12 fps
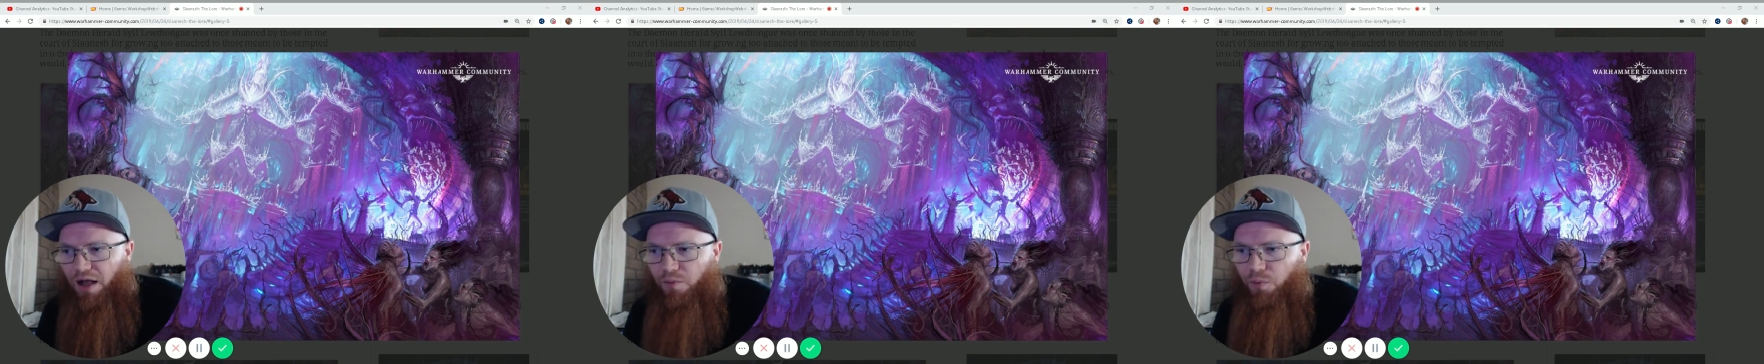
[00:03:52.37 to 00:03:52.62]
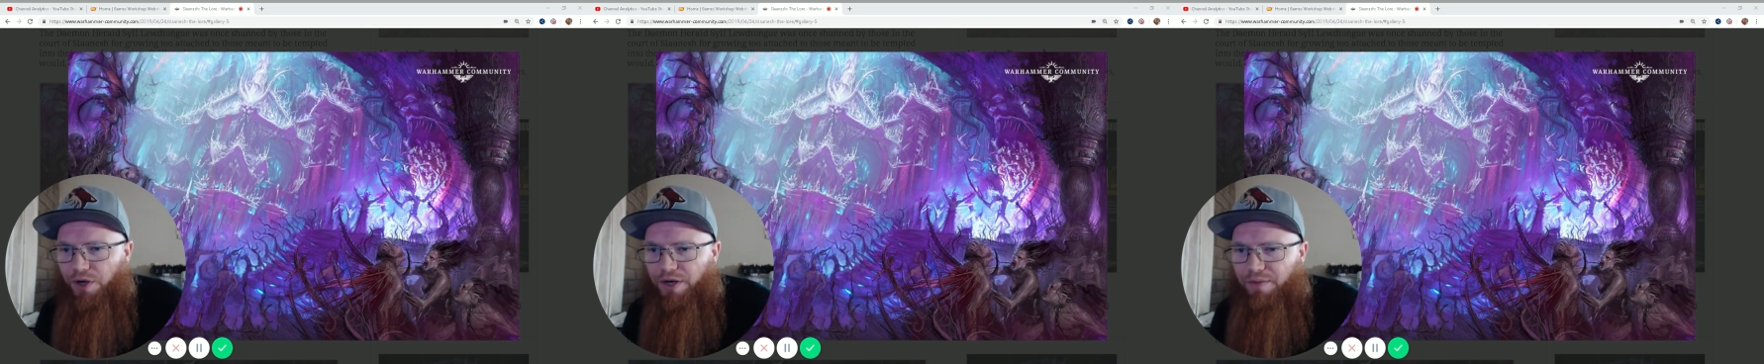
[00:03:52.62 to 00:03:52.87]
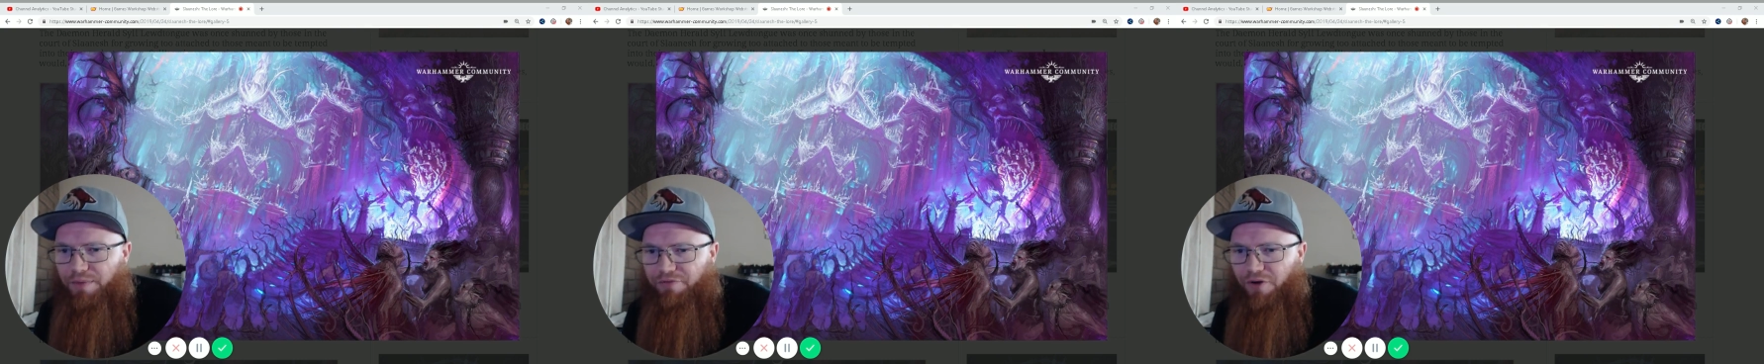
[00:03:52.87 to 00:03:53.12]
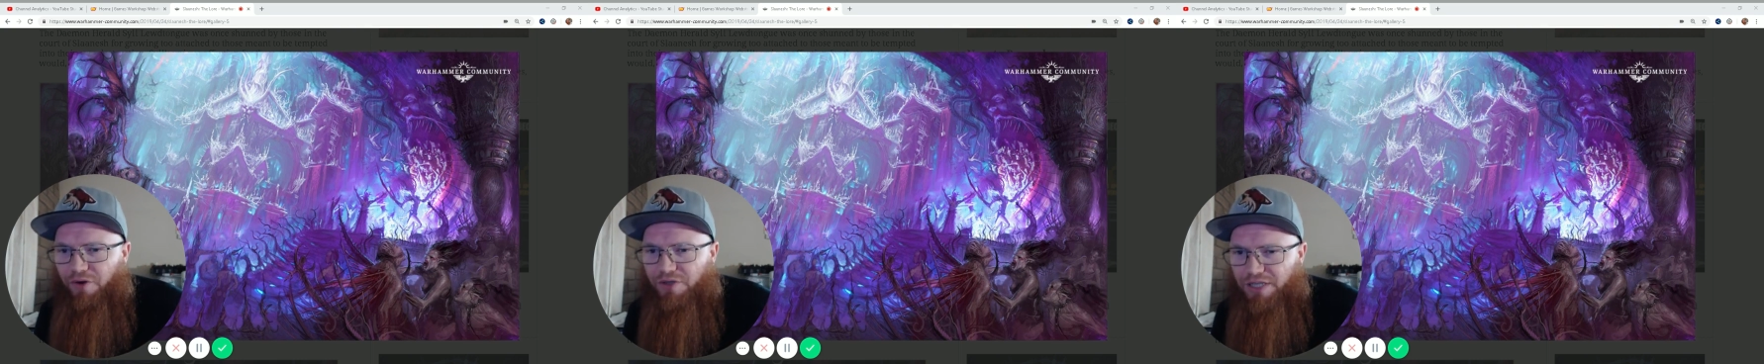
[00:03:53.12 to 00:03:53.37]
we're going to be
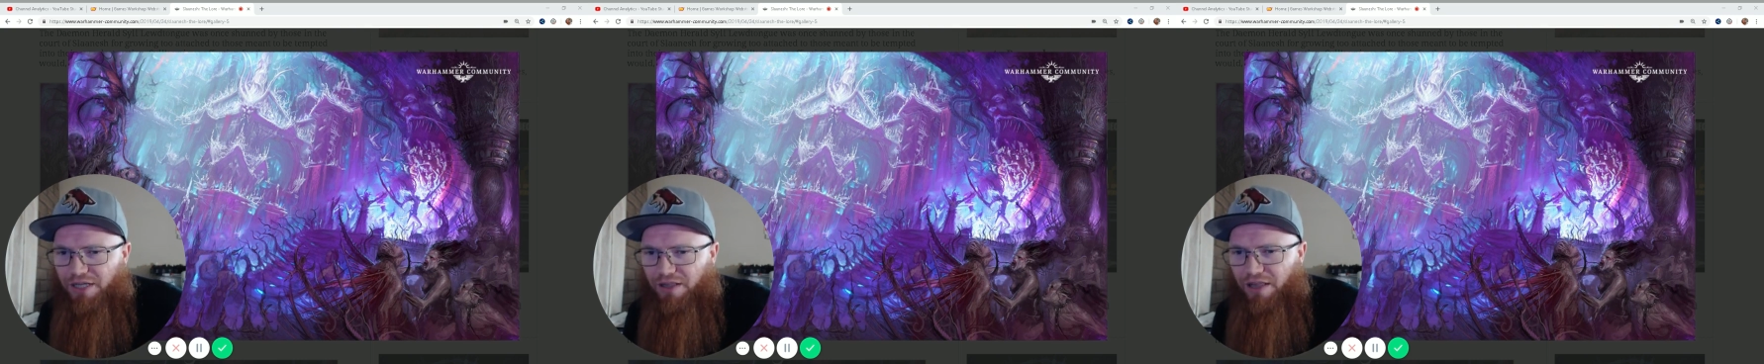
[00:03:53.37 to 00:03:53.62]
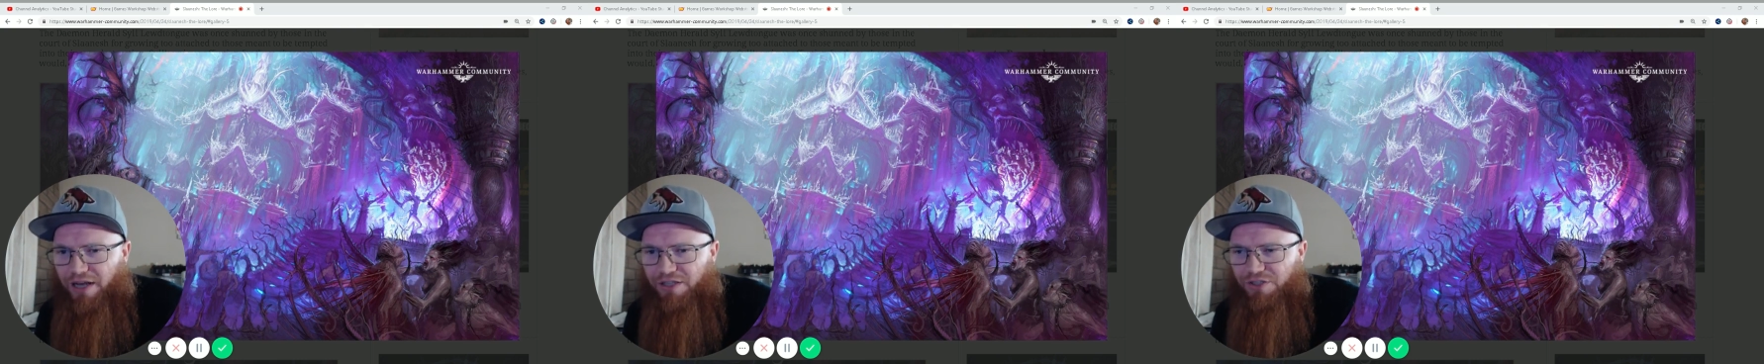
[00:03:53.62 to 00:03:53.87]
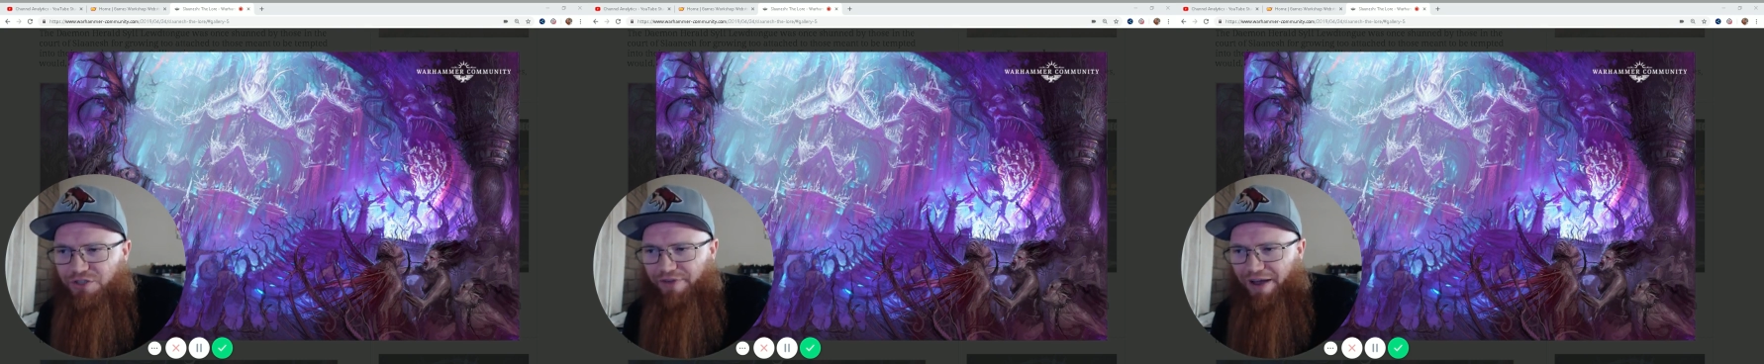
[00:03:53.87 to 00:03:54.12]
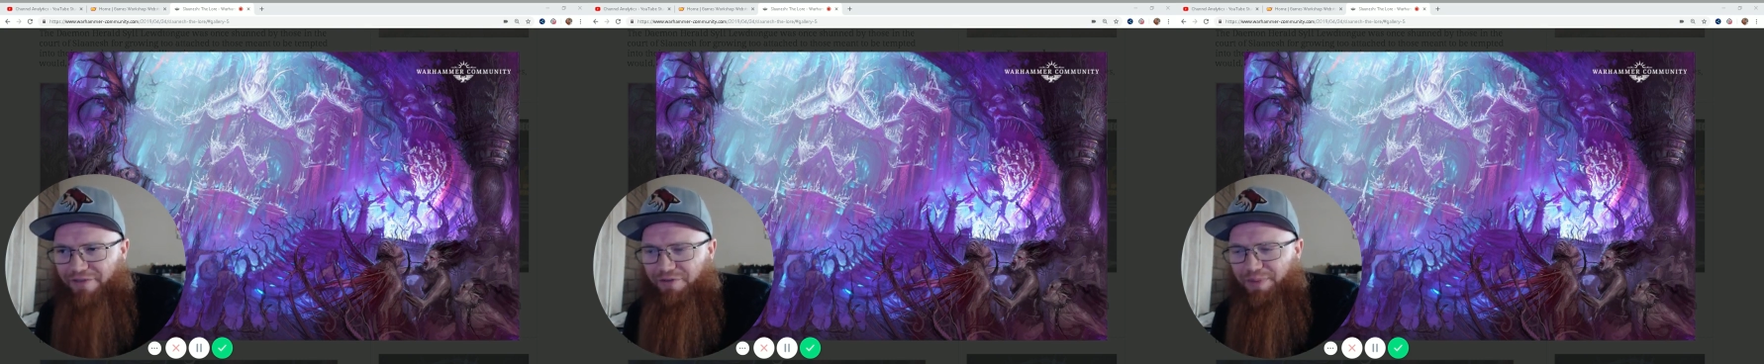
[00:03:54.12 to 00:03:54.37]
focusing a lot on
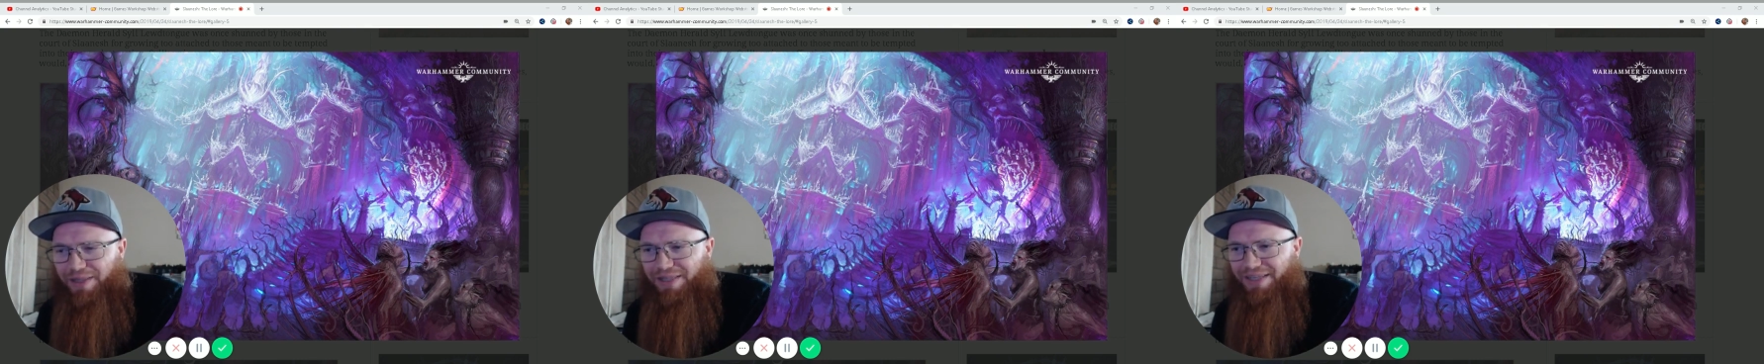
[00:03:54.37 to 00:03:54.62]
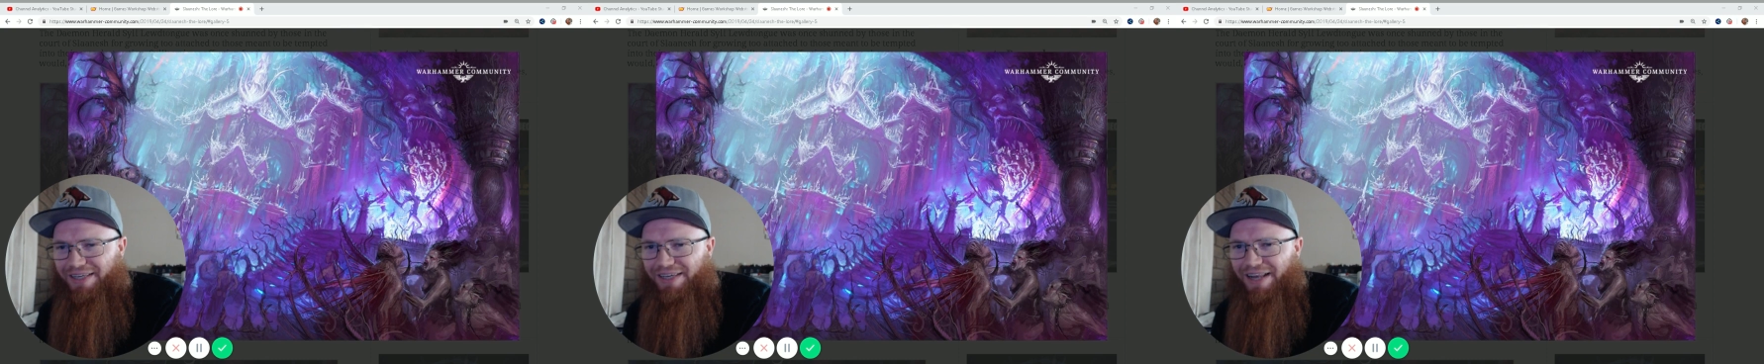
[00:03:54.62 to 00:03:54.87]
survivability